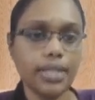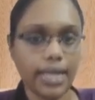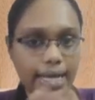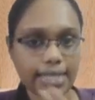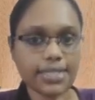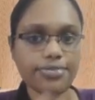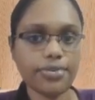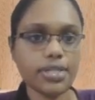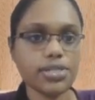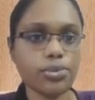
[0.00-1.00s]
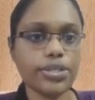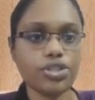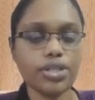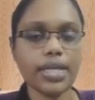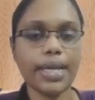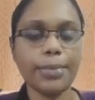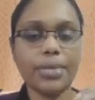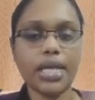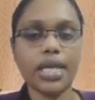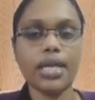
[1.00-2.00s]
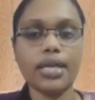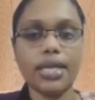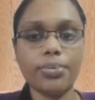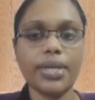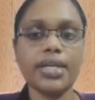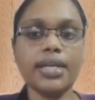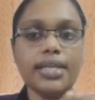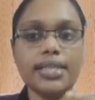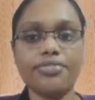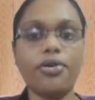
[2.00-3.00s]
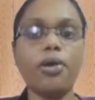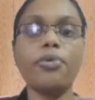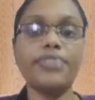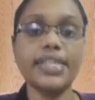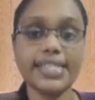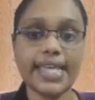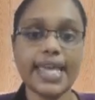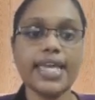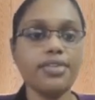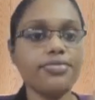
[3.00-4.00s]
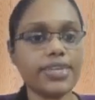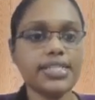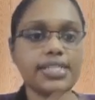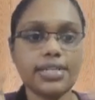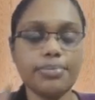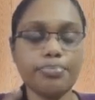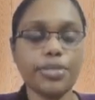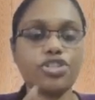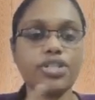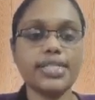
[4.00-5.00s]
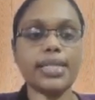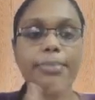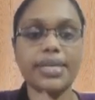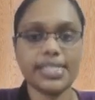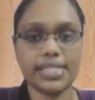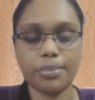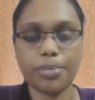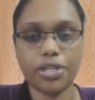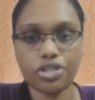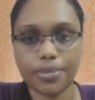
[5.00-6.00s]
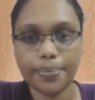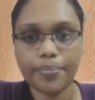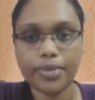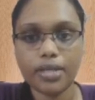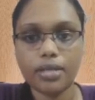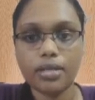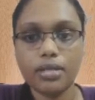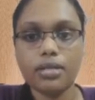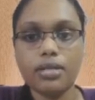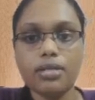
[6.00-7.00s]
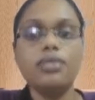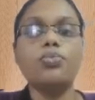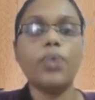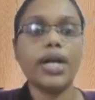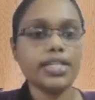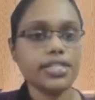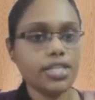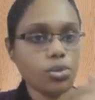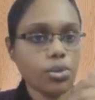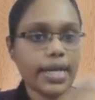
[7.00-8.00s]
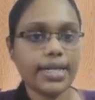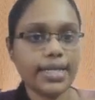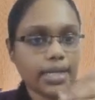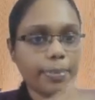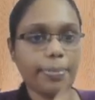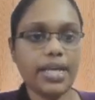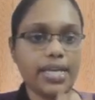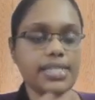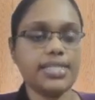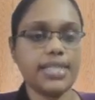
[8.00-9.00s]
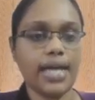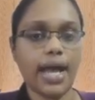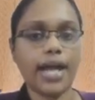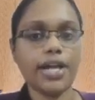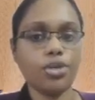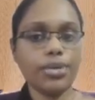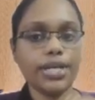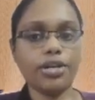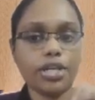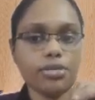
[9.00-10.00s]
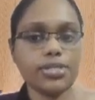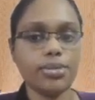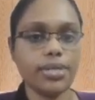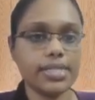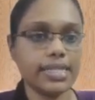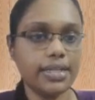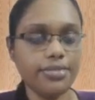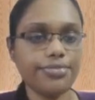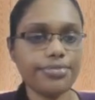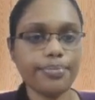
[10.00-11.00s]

The answer for this question can be given in the form of the saying, first impression is the best impression. Once you enter a place and you introduce yourself,